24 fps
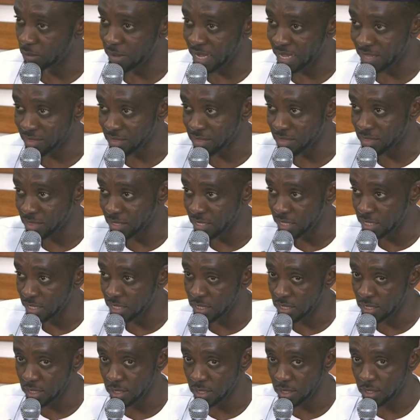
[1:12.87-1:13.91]
by
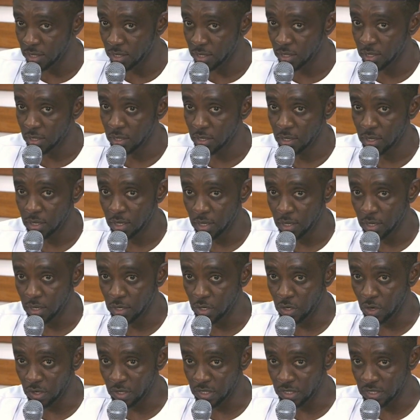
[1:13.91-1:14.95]
3
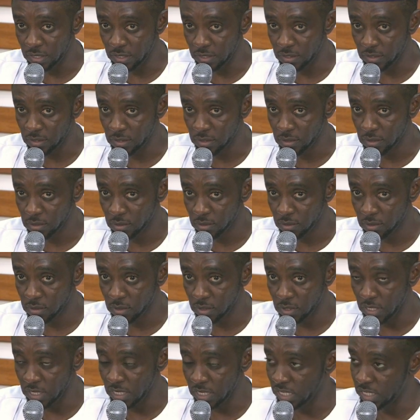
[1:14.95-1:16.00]
doctors,
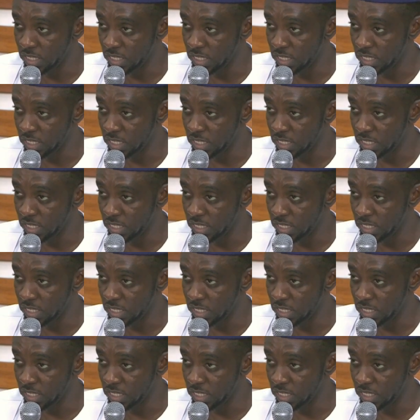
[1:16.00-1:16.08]
and